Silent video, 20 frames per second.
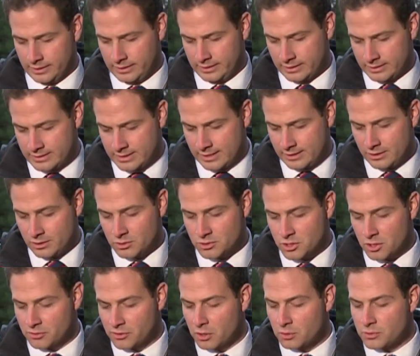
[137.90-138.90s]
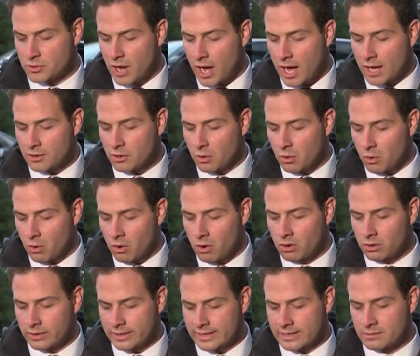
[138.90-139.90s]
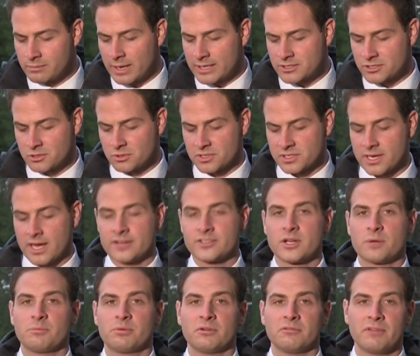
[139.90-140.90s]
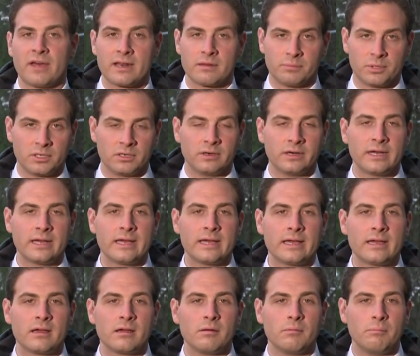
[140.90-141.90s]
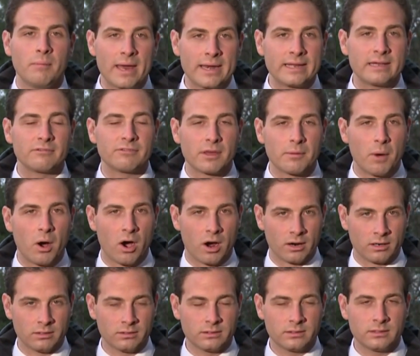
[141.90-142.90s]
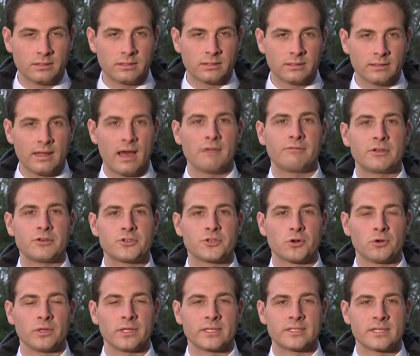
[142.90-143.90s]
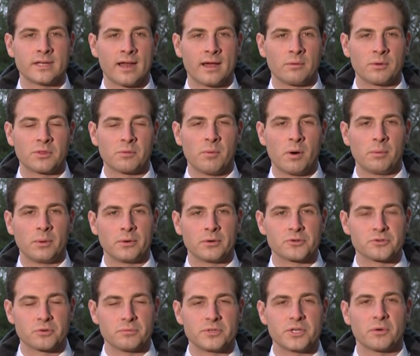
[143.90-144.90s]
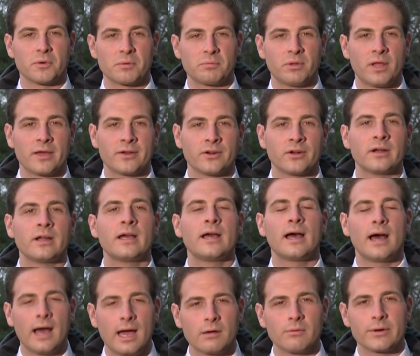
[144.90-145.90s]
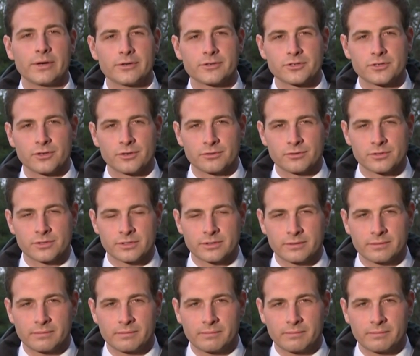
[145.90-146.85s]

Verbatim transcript: Continues, although not all inmate suicides are preventable, many of them are. Live in Shirley tonight with the Mobile Newsroom, Jared Pliner, Eyewitness News.